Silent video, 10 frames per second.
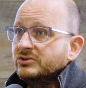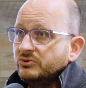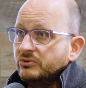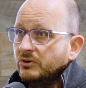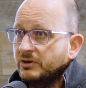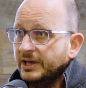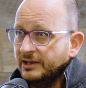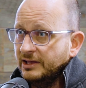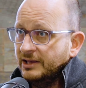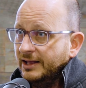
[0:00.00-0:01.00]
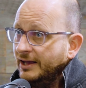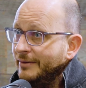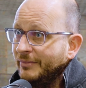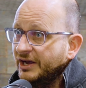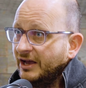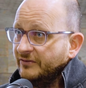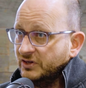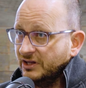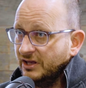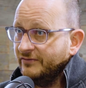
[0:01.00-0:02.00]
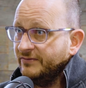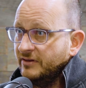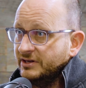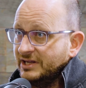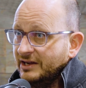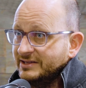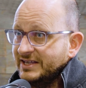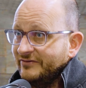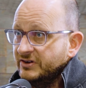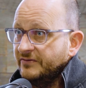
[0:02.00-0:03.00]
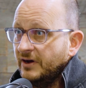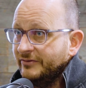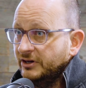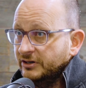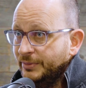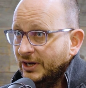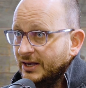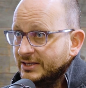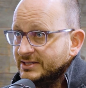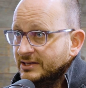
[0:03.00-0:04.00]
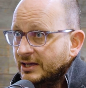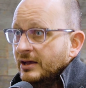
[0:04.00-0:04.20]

to, okay, I might have to give the tenant $7,500.